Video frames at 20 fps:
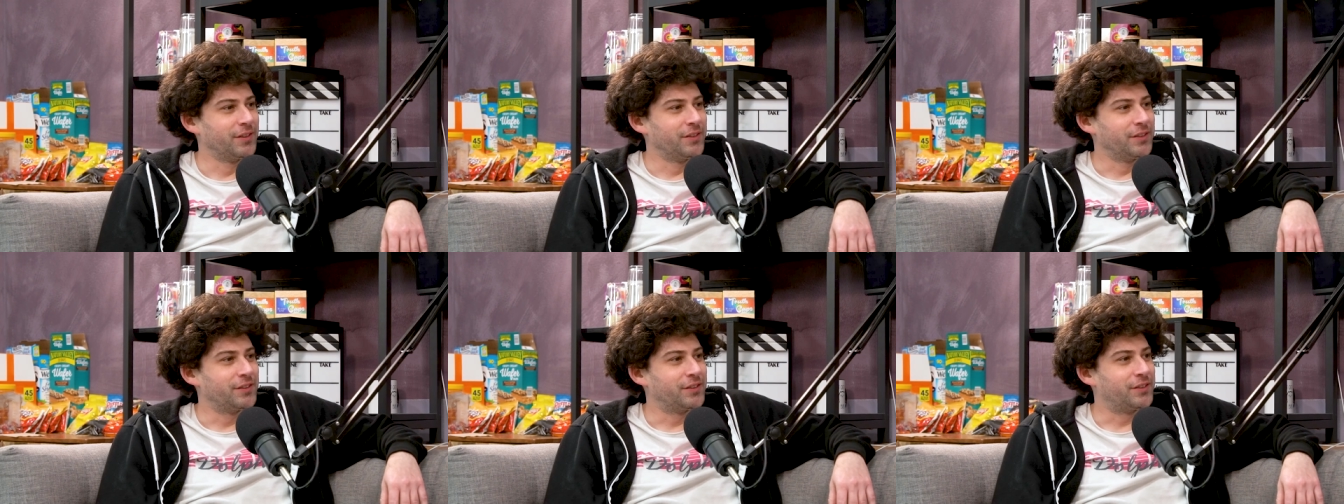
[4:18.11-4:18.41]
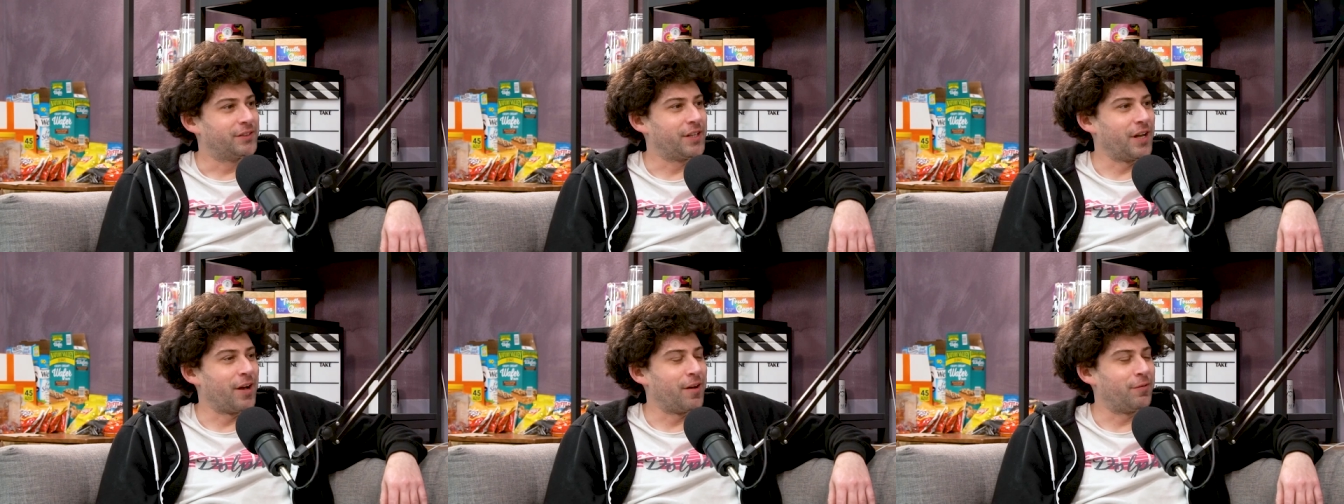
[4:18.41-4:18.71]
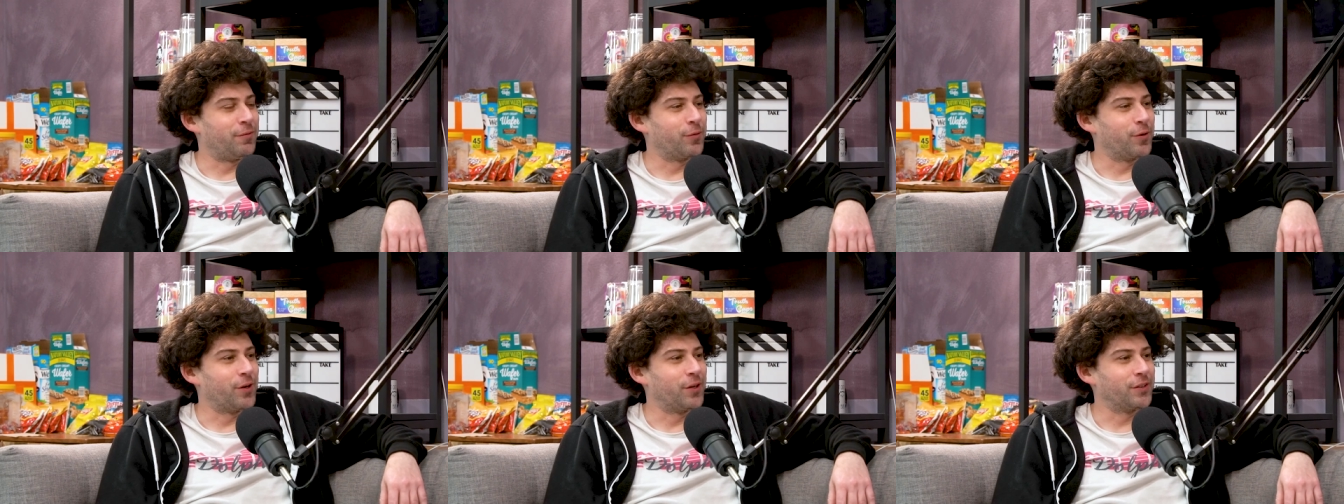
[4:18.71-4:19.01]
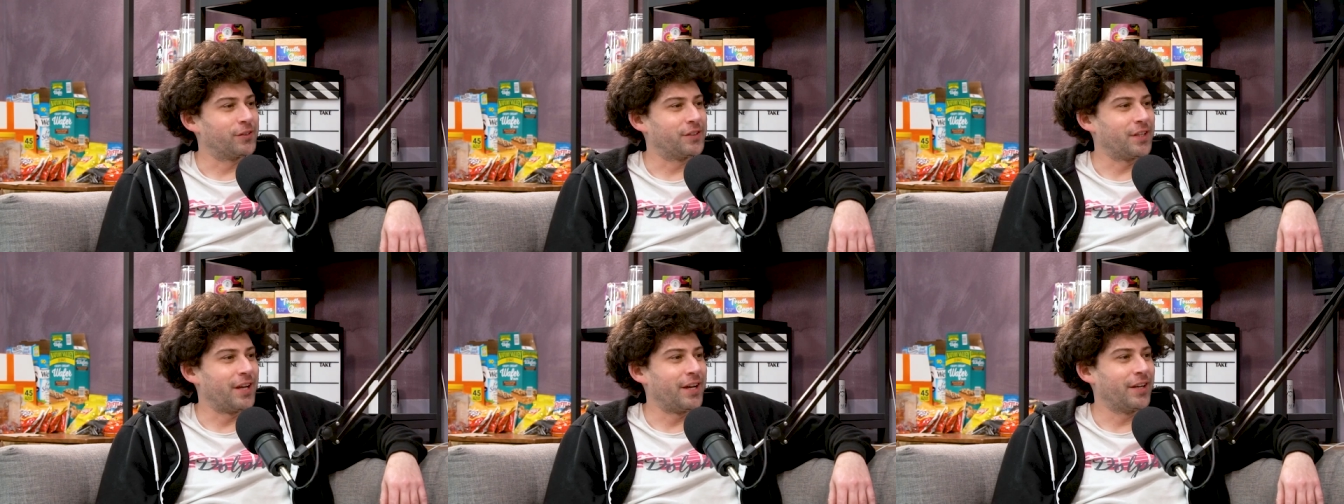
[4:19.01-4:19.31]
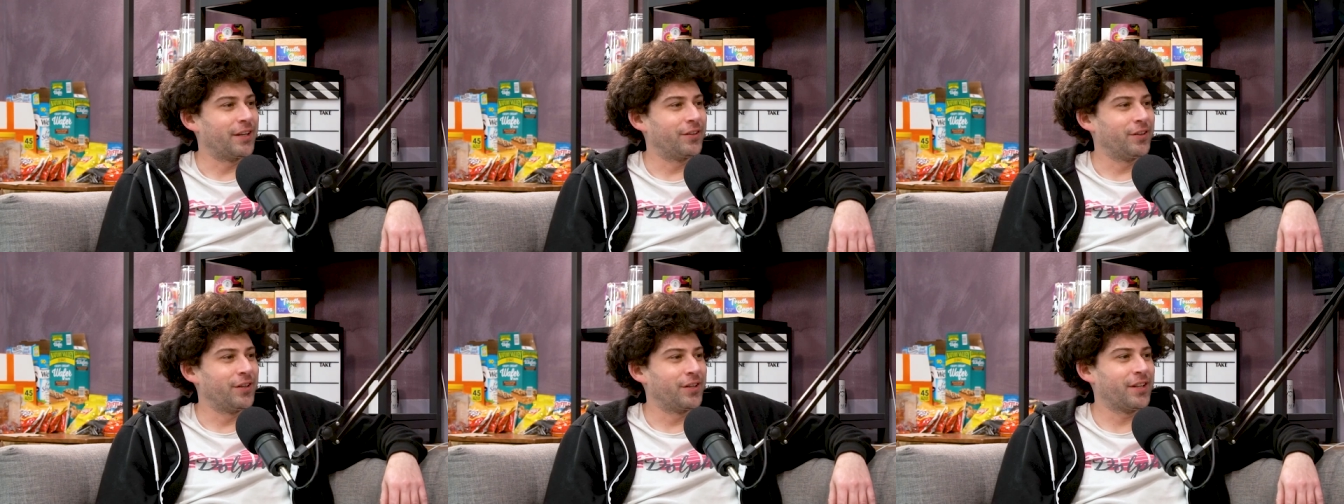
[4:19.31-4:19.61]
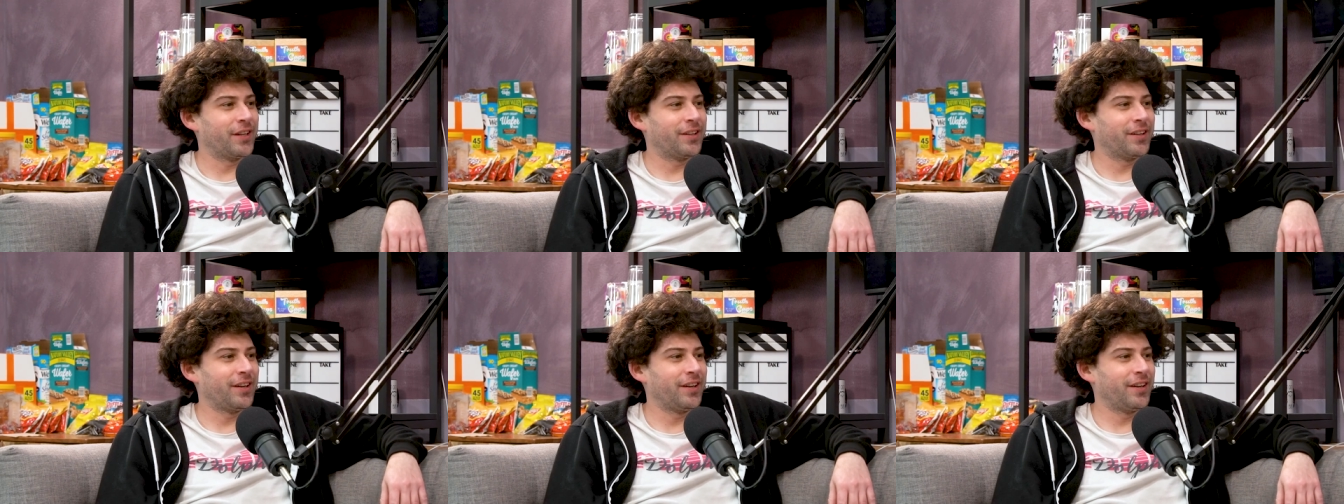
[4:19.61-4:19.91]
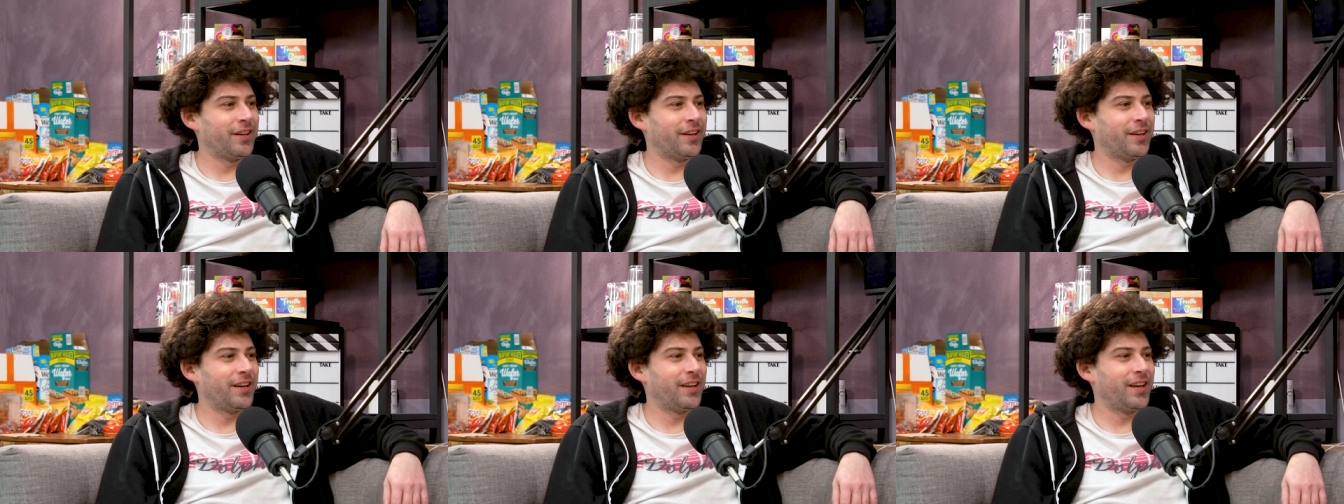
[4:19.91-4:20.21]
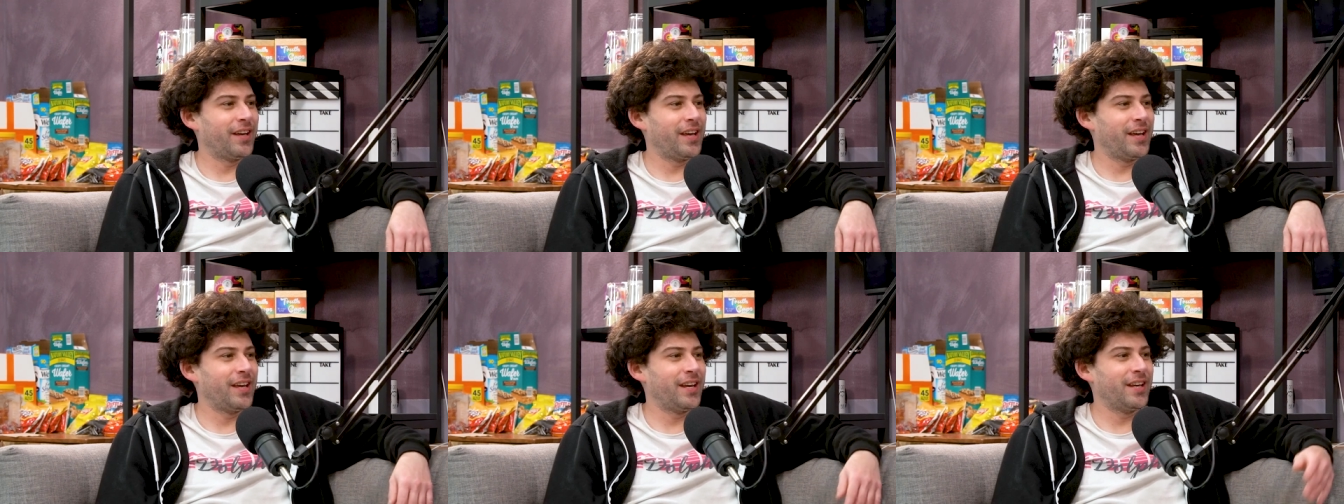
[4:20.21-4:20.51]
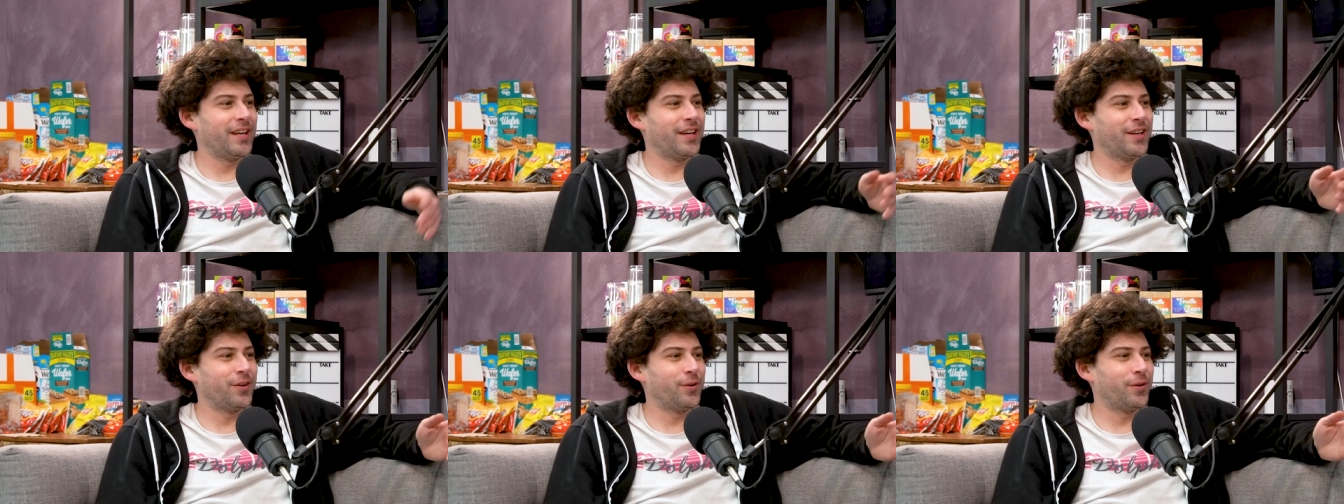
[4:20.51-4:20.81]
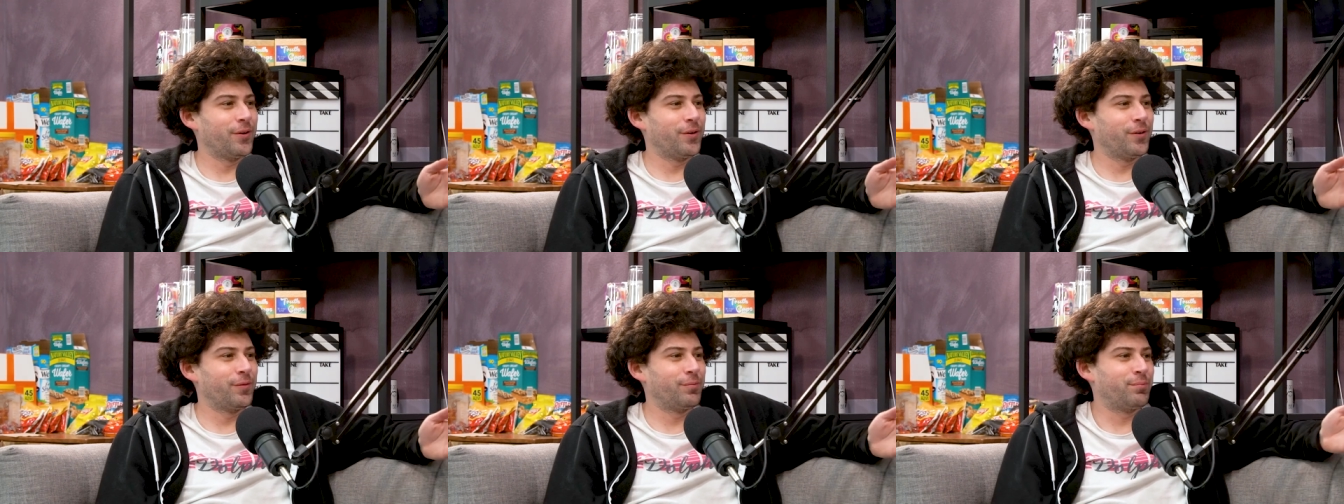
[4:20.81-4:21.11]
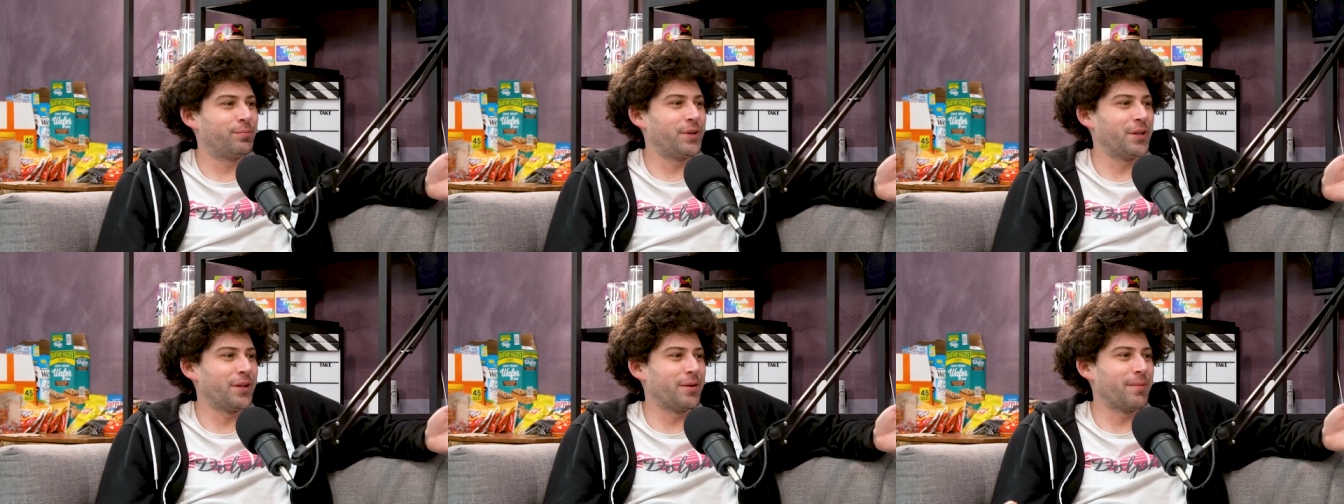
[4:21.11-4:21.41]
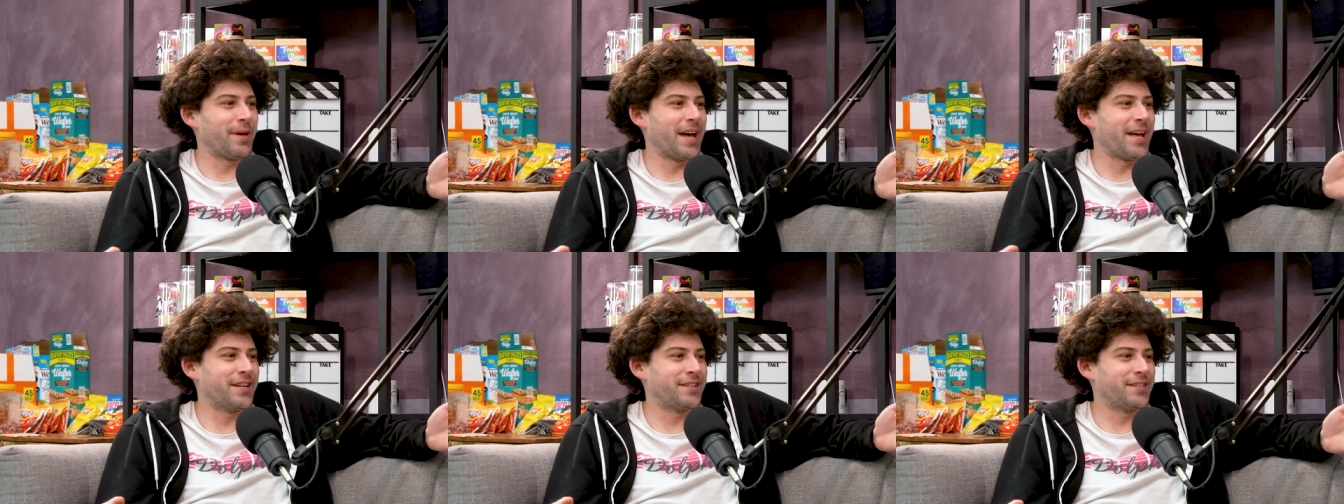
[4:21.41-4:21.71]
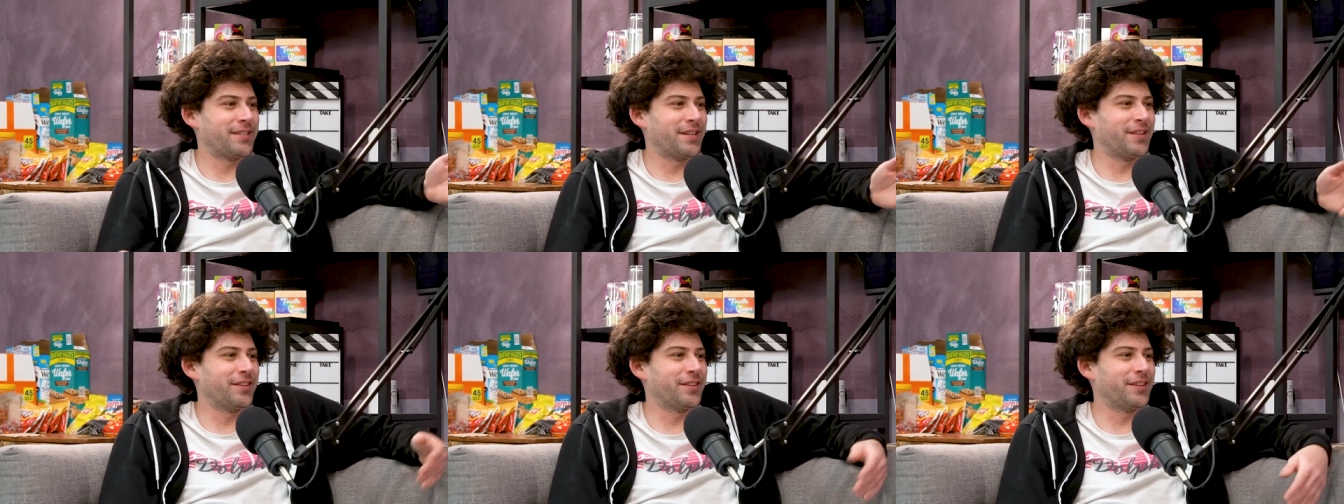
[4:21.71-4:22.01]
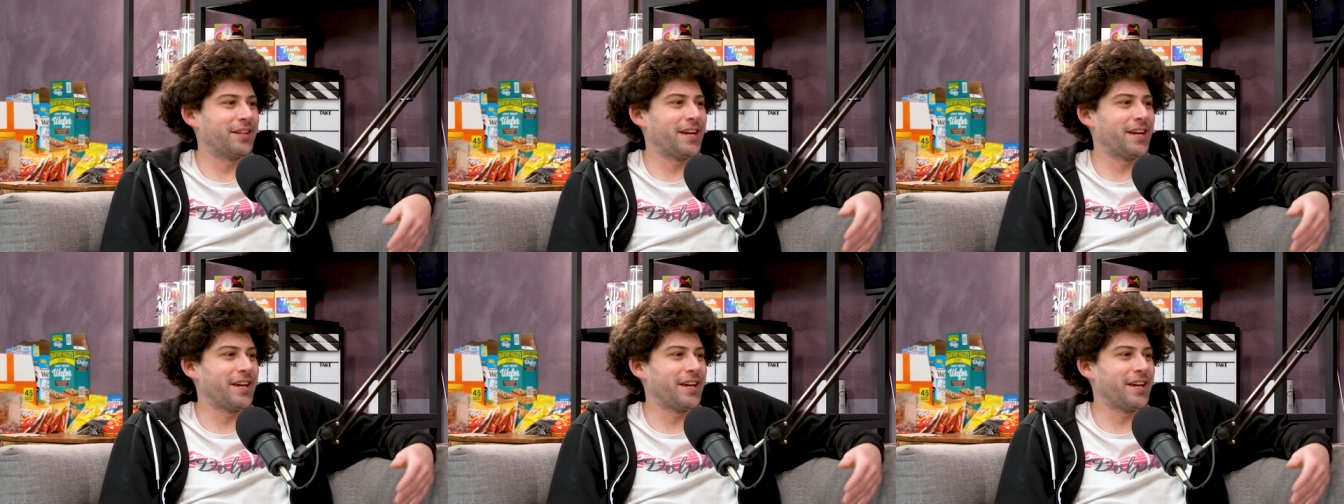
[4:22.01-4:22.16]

stuff where it's like, look at the idiot uh, Billy Madison, look at the